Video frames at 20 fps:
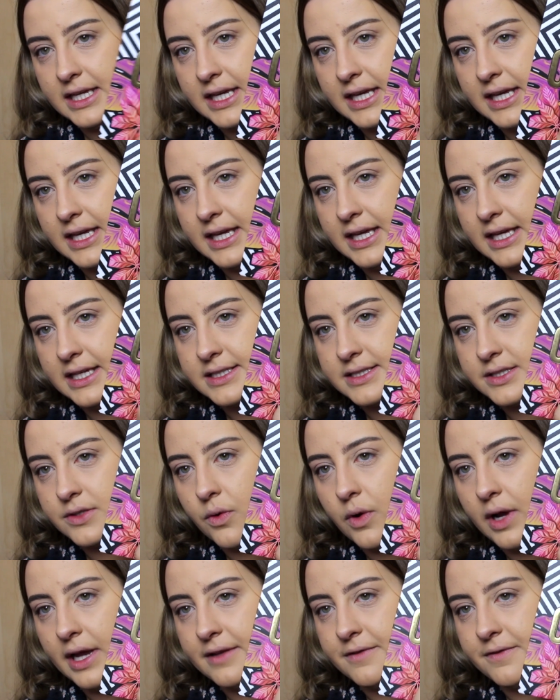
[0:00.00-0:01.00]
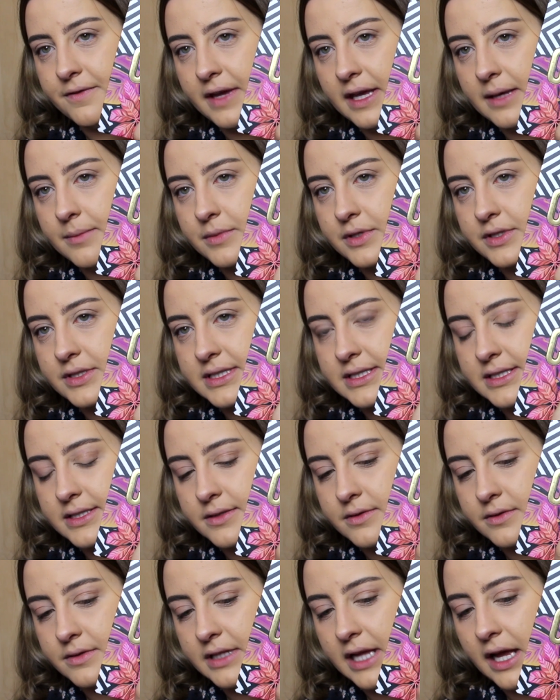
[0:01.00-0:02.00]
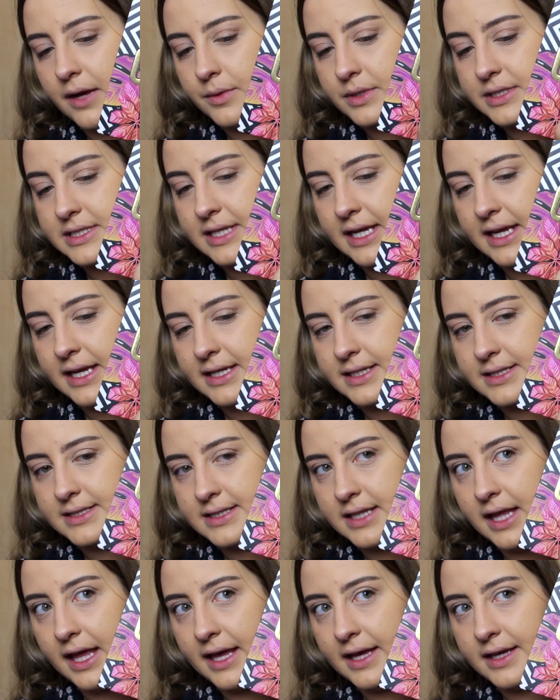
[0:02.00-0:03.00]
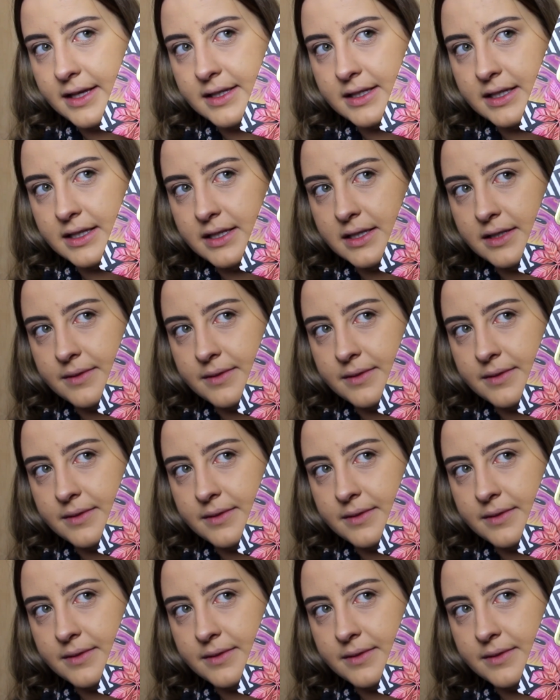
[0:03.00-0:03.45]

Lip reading: it is quite famous nowadays. Like,